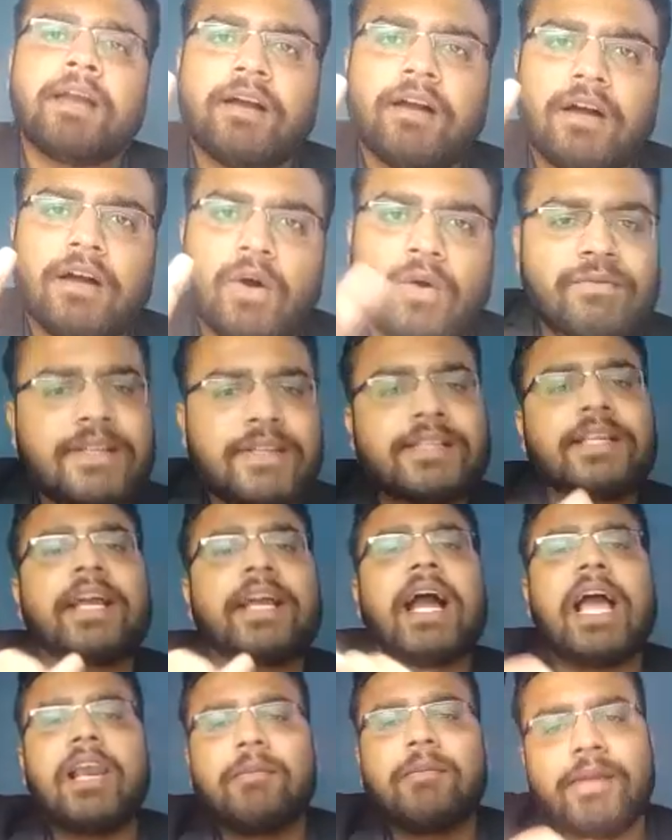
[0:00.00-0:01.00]
Obviously
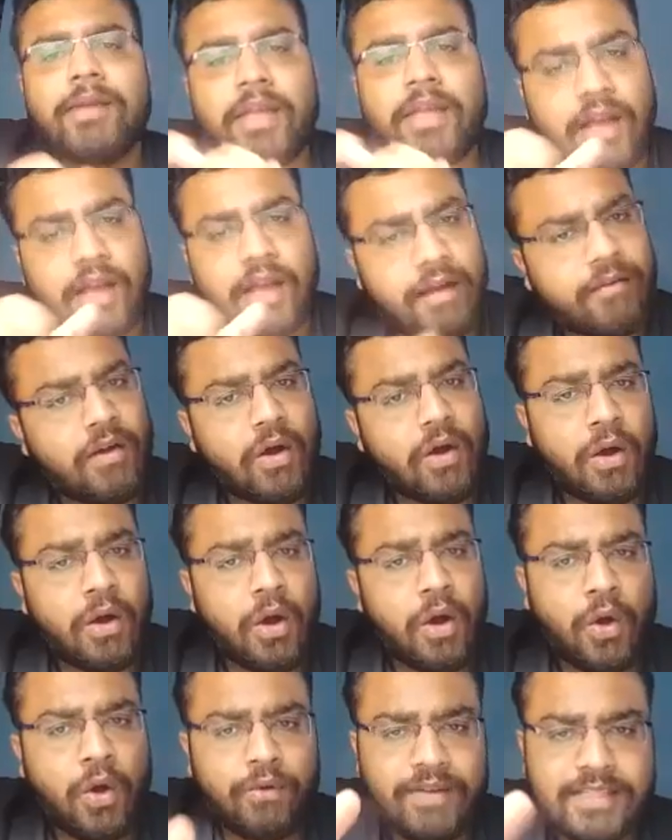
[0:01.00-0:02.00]
I'll be
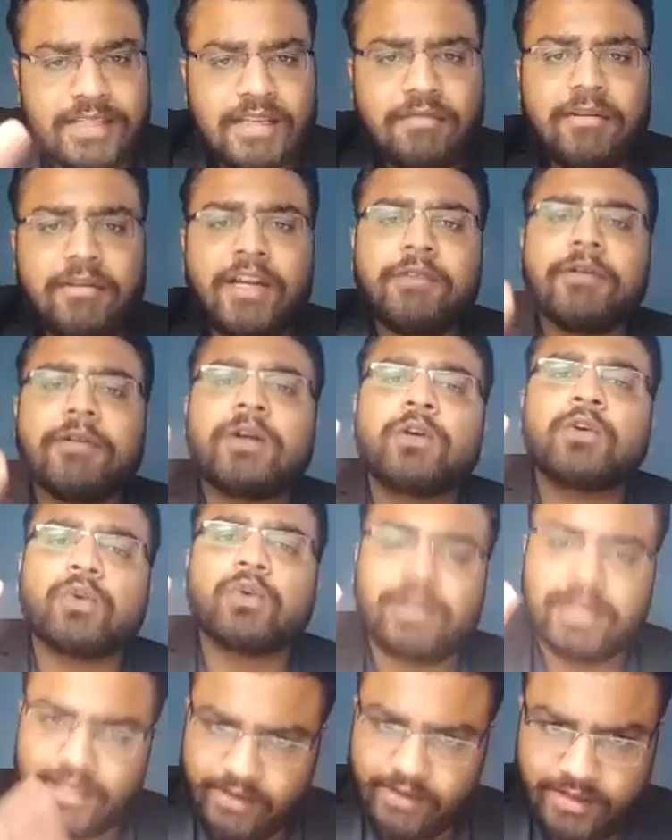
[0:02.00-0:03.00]
always available to
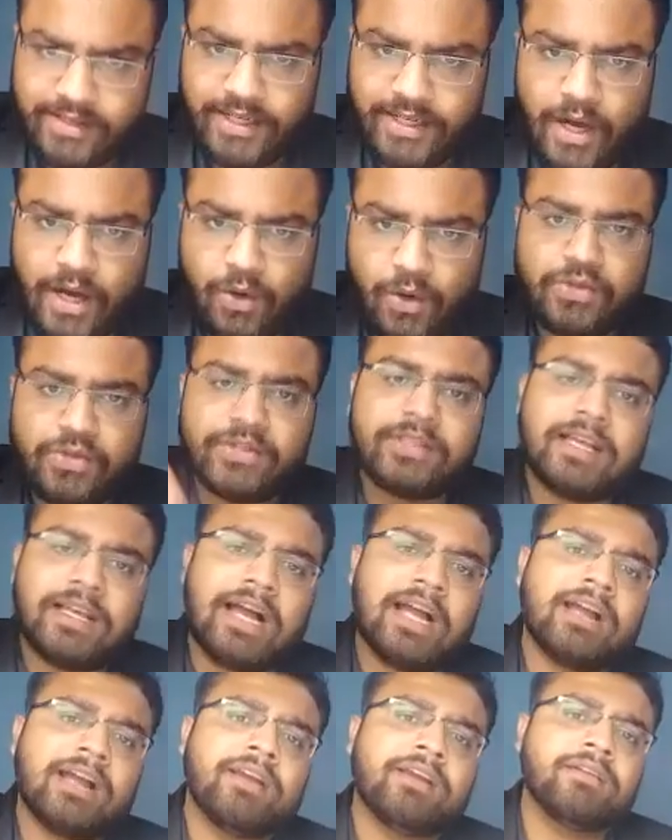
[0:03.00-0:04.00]
clear the doubts,
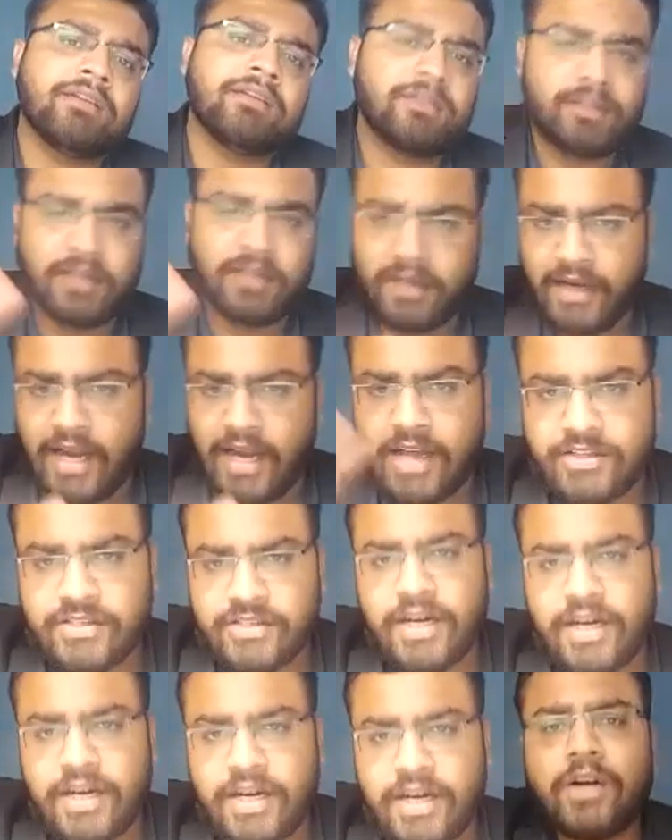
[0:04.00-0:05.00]
and last
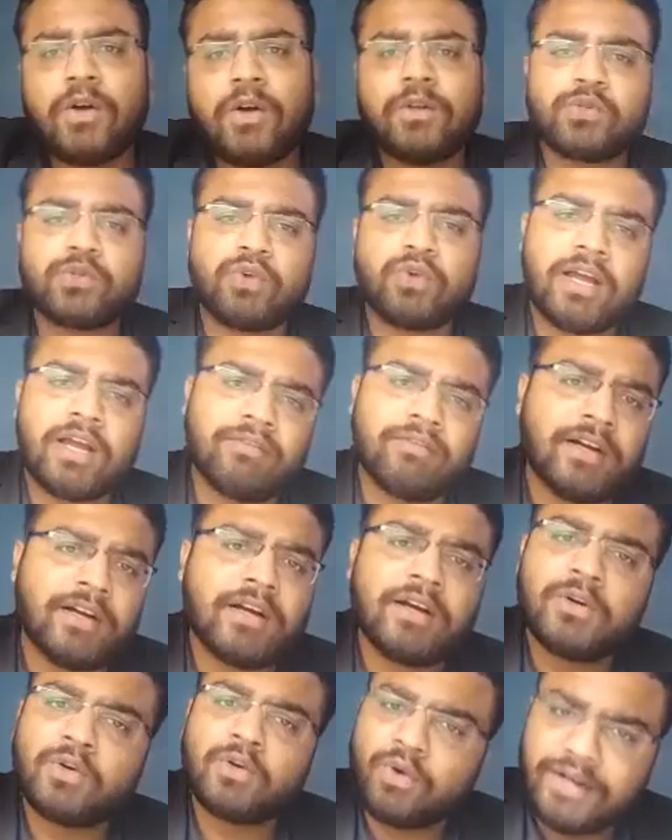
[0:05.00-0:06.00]
night also I have
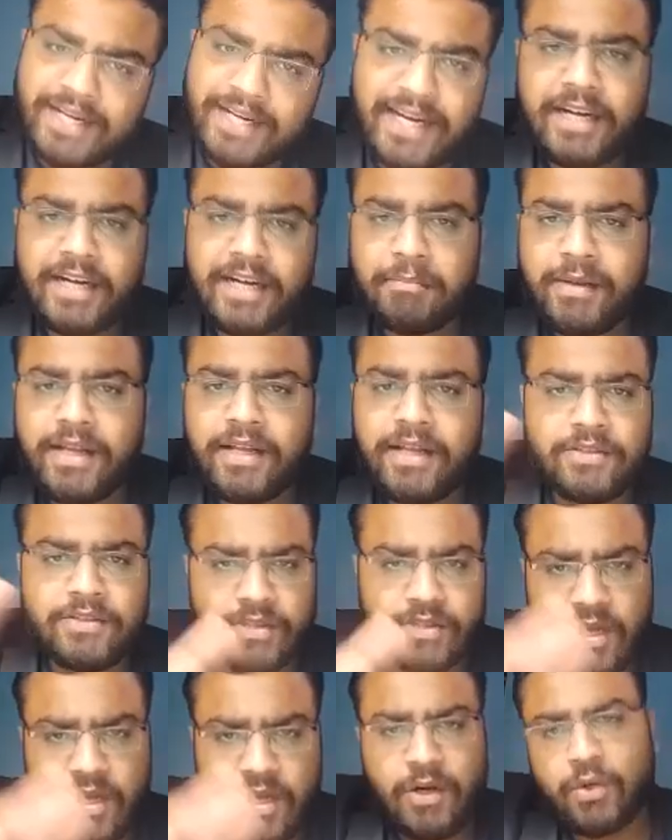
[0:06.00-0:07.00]
written 28 mails
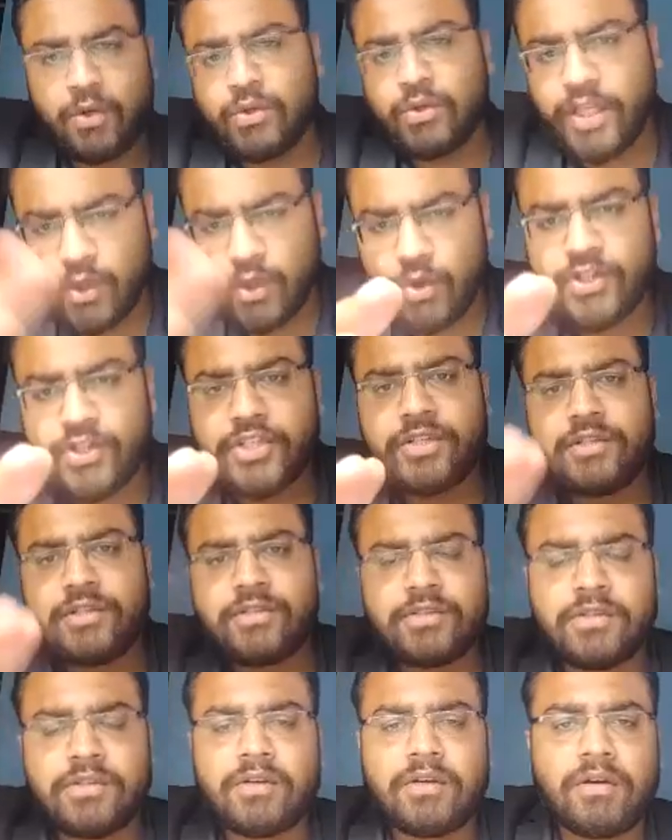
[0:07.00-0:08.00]
to the
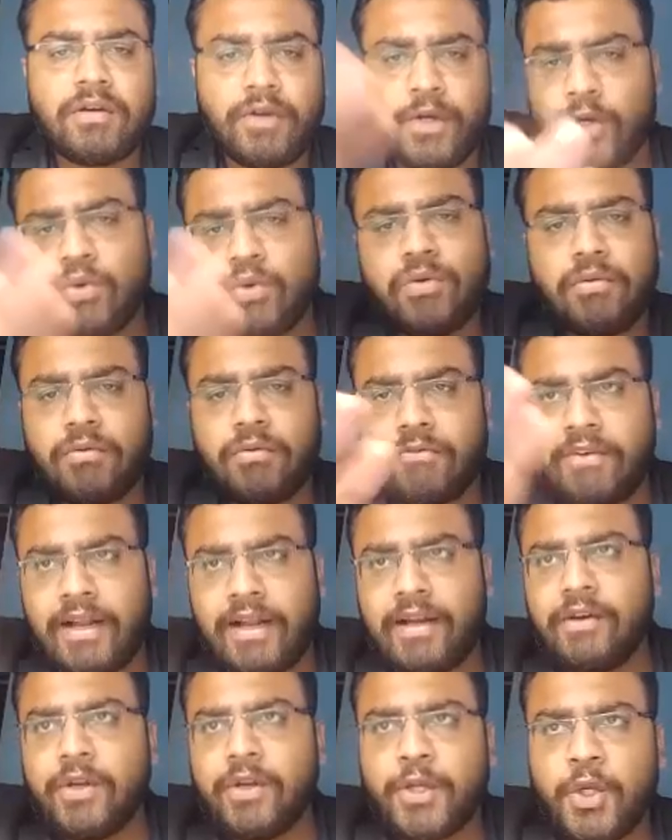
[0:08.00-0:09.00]
questions. While
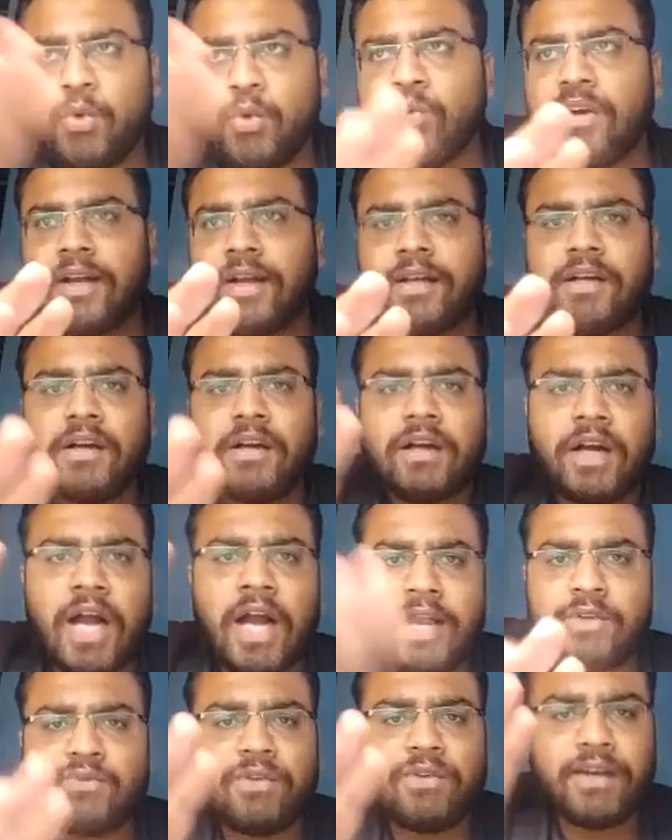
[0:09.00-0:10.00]
you were
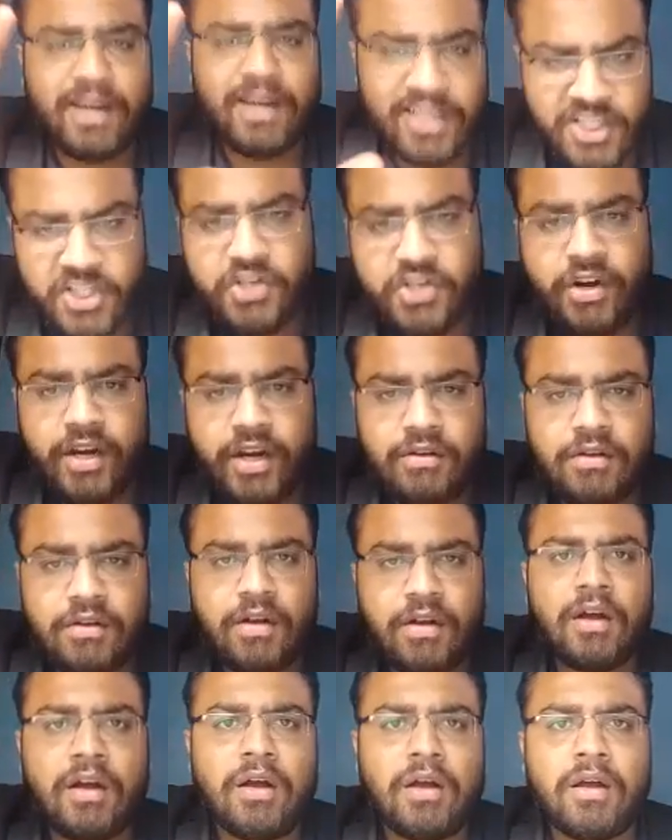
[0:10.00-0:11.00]
guys were registering
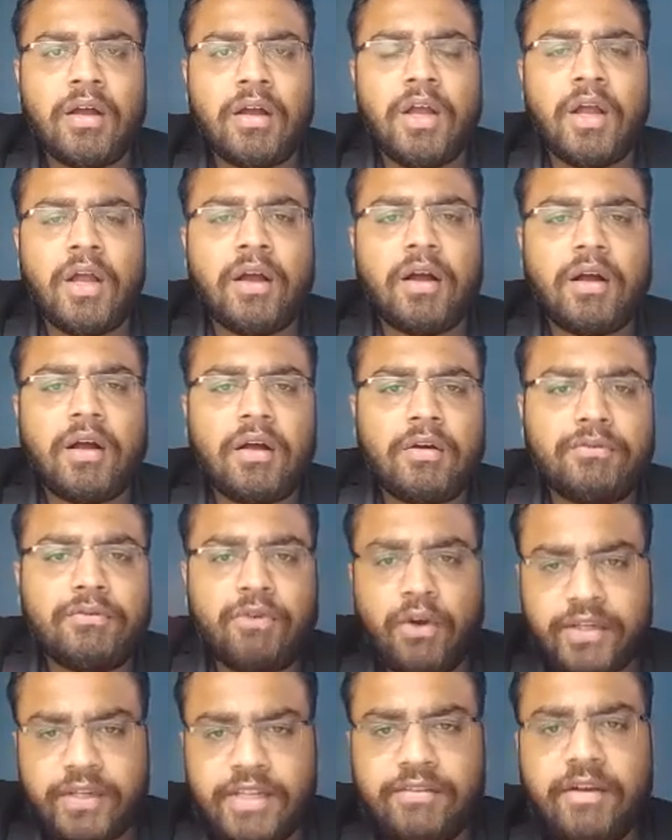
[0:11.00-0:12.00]
for
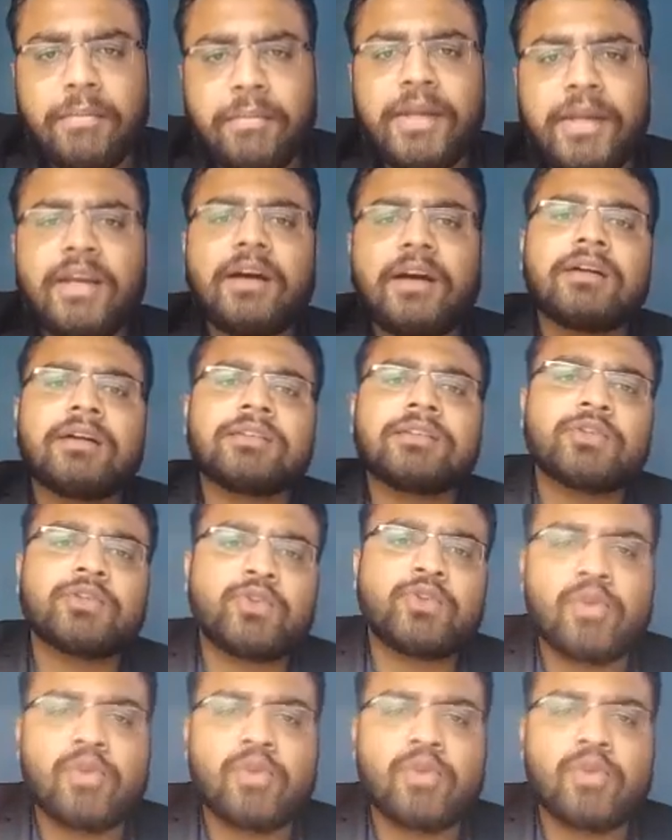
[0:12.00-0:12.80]
the webinars,